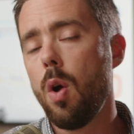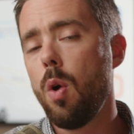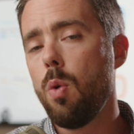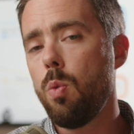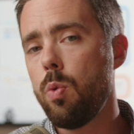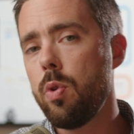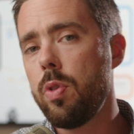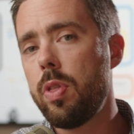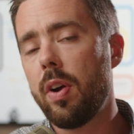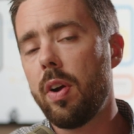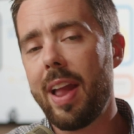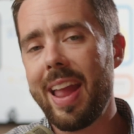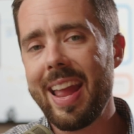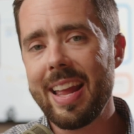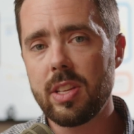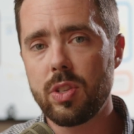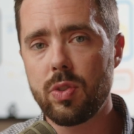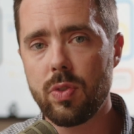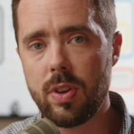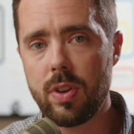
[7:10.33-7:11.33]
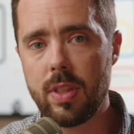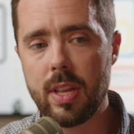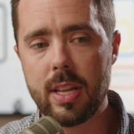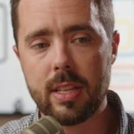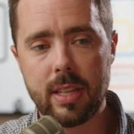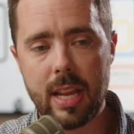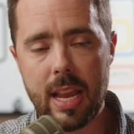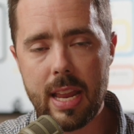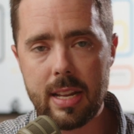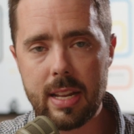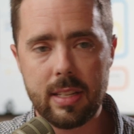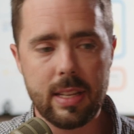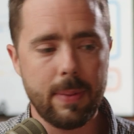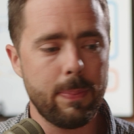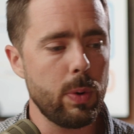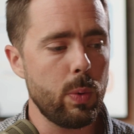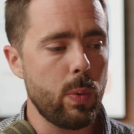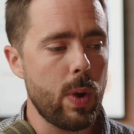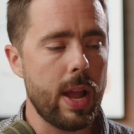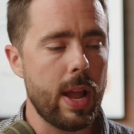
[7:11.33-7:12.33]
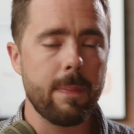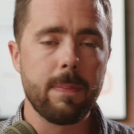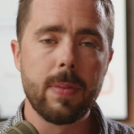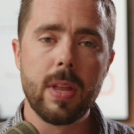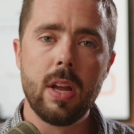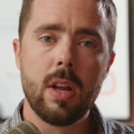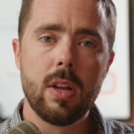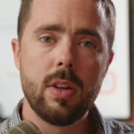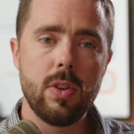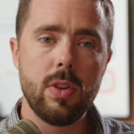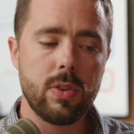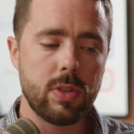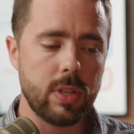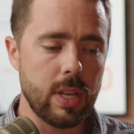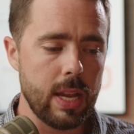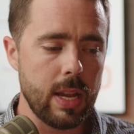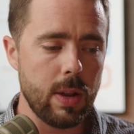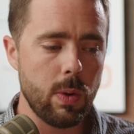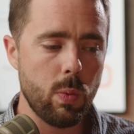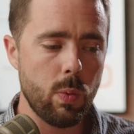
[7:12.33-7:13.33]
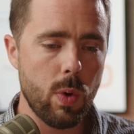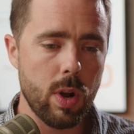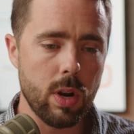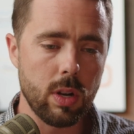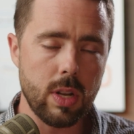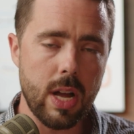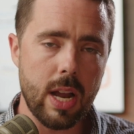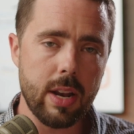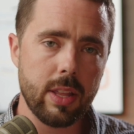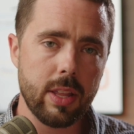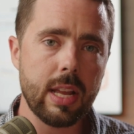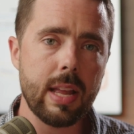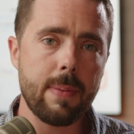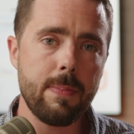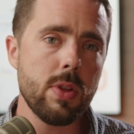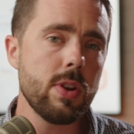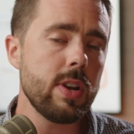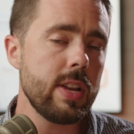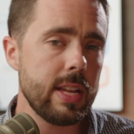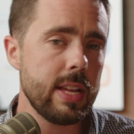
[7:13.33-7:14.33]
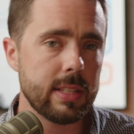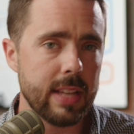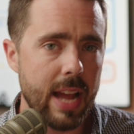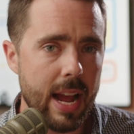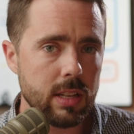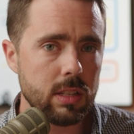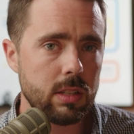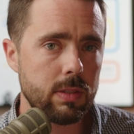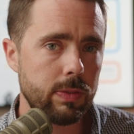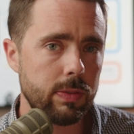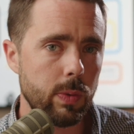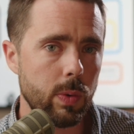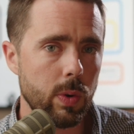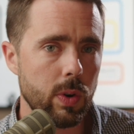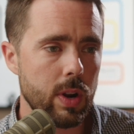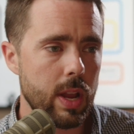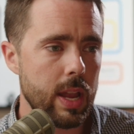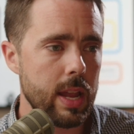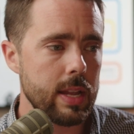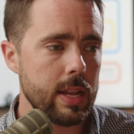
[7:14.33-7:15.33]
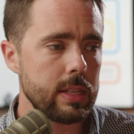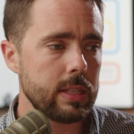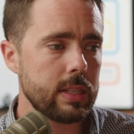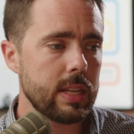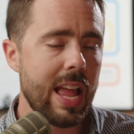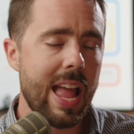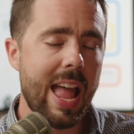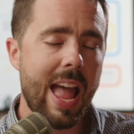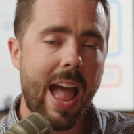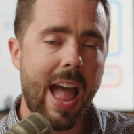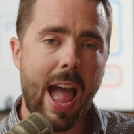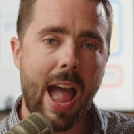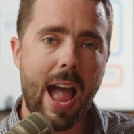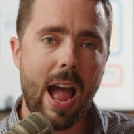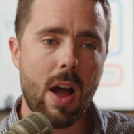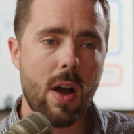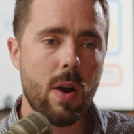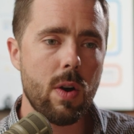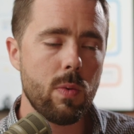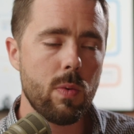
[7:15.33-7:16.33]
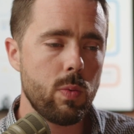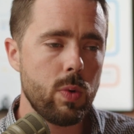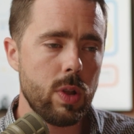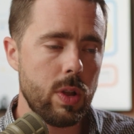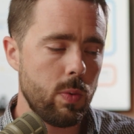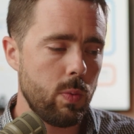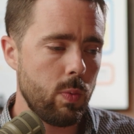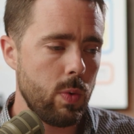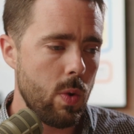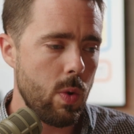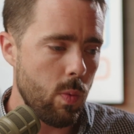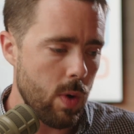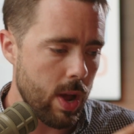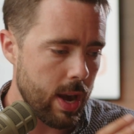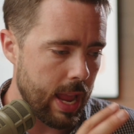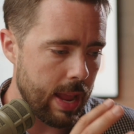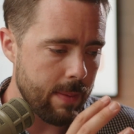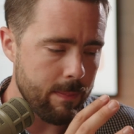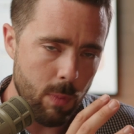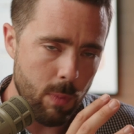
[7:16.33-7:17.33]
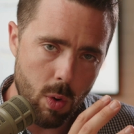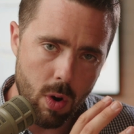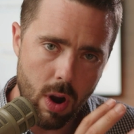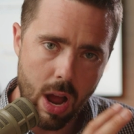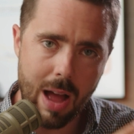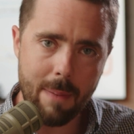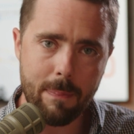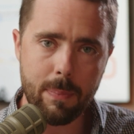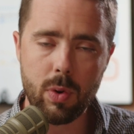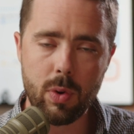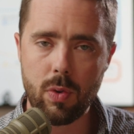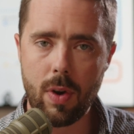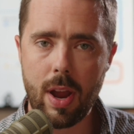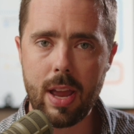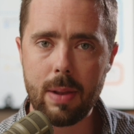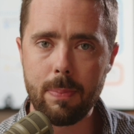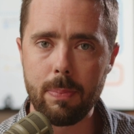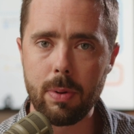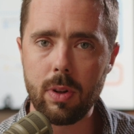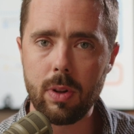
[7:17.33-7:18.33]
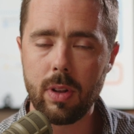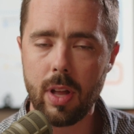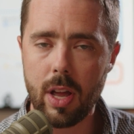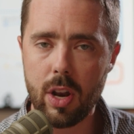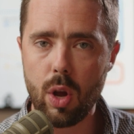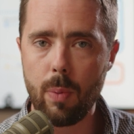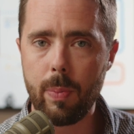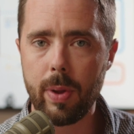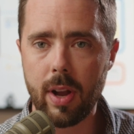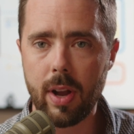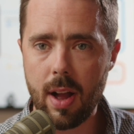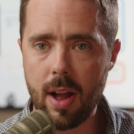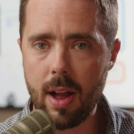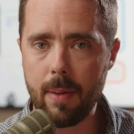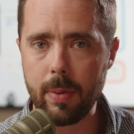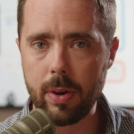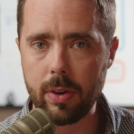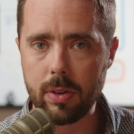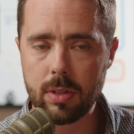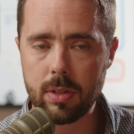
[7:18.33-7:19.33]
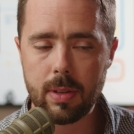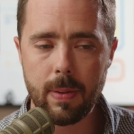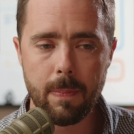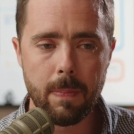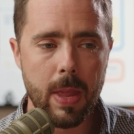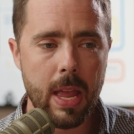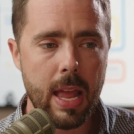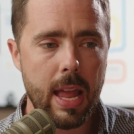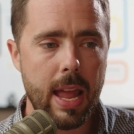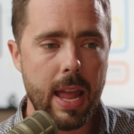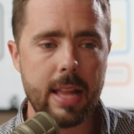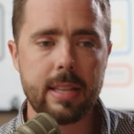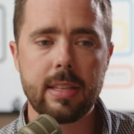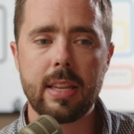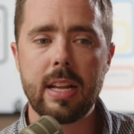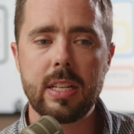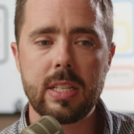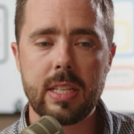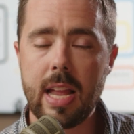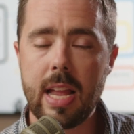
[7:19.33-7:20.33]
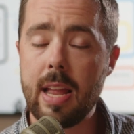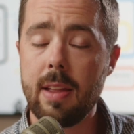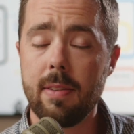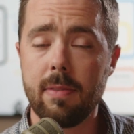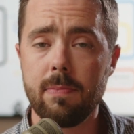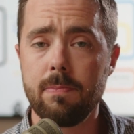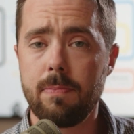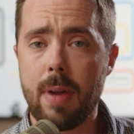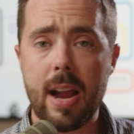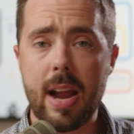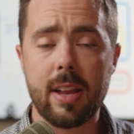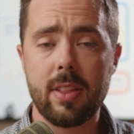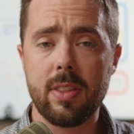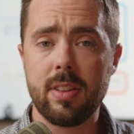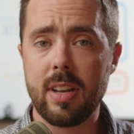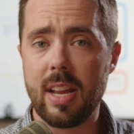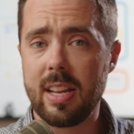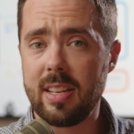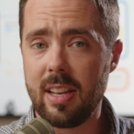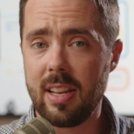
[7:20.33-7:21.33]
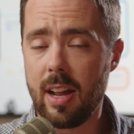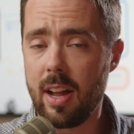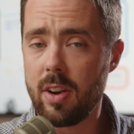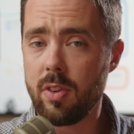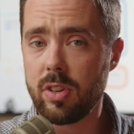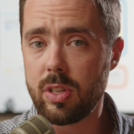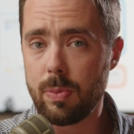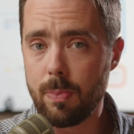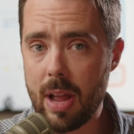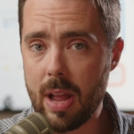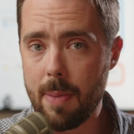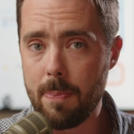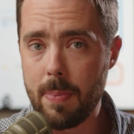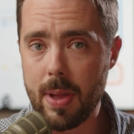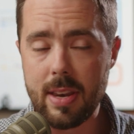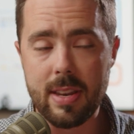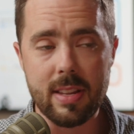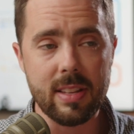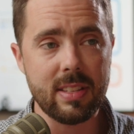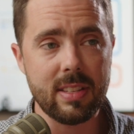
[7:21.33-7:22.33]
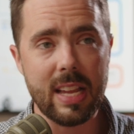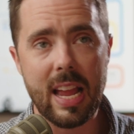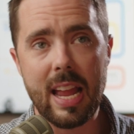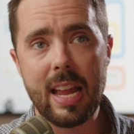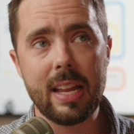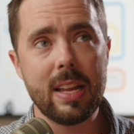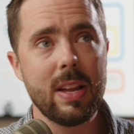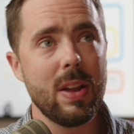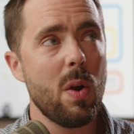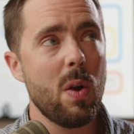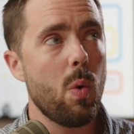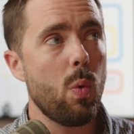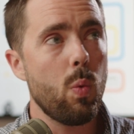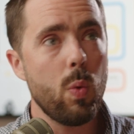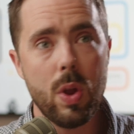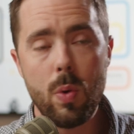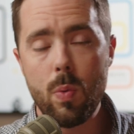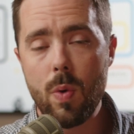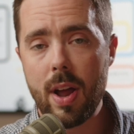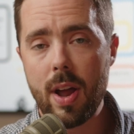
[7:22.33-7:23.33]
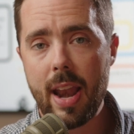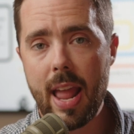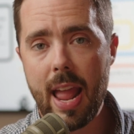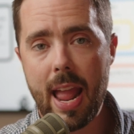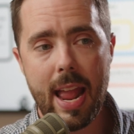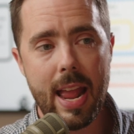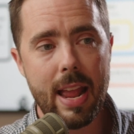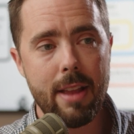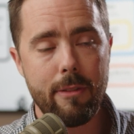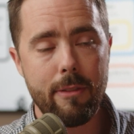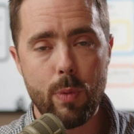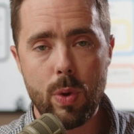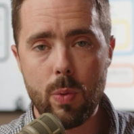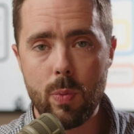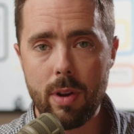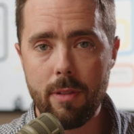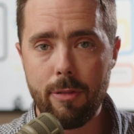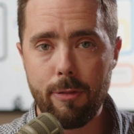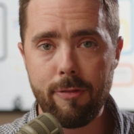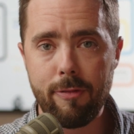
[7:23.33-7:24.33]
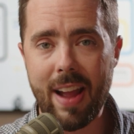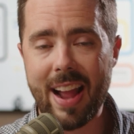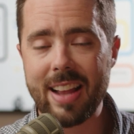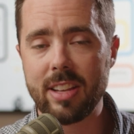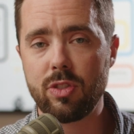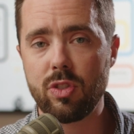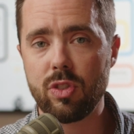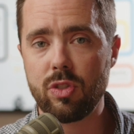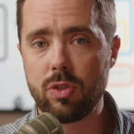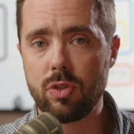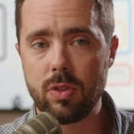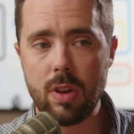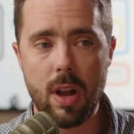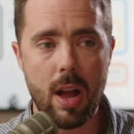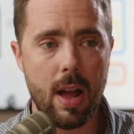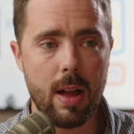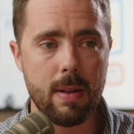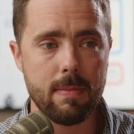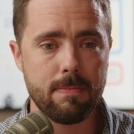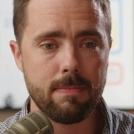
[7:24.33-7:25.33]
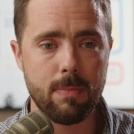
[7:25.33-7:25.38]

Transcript: Well, they're answering this in a separate way. You see, what a lot of the community has asked for is how we, we want a more upgradable Adobe Commerce. It's like saying back in the 1900s, in my opinion, saying we want a we want faster uh,